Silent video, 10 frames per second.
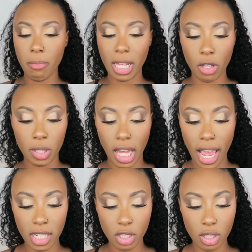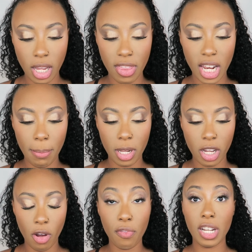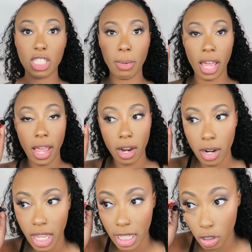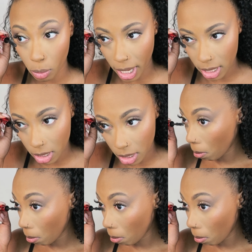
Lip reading: on my lower lash, and then I'm gonna go finish my hair and get dressed.